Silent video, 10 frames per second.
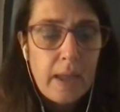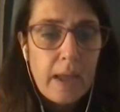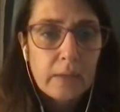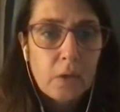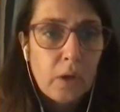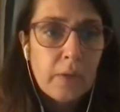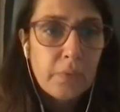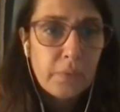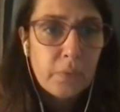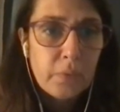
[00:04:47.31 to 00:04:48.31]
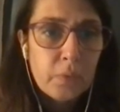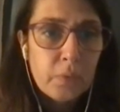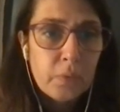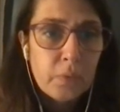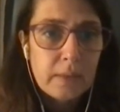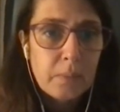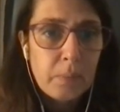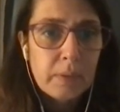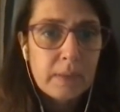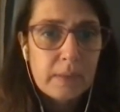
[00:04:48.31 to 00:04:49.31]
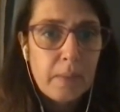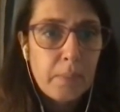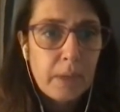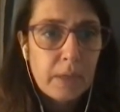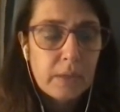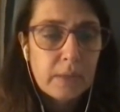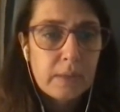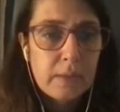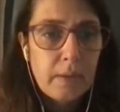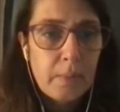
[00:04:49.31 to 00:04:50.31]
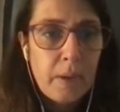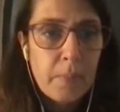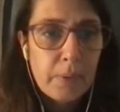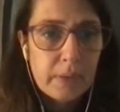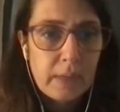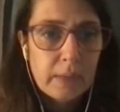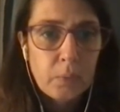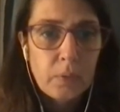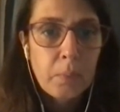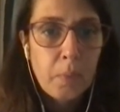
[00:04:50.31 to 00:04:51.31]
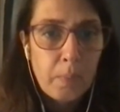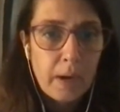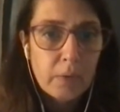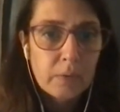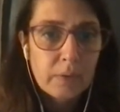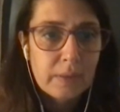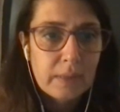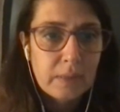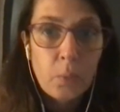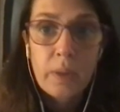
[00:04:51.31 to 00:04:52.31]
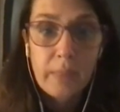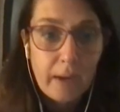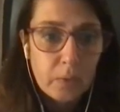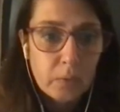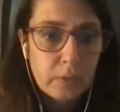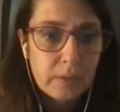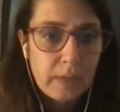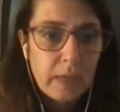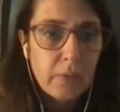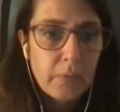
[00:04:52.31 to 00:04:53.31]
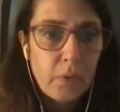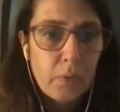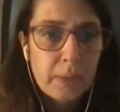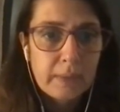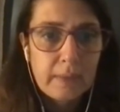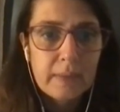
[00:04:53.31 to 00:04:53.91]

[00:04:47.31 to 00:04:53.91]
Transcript: And only in few cases, BPDCN patients may present with bone marrow disease without skin involvement.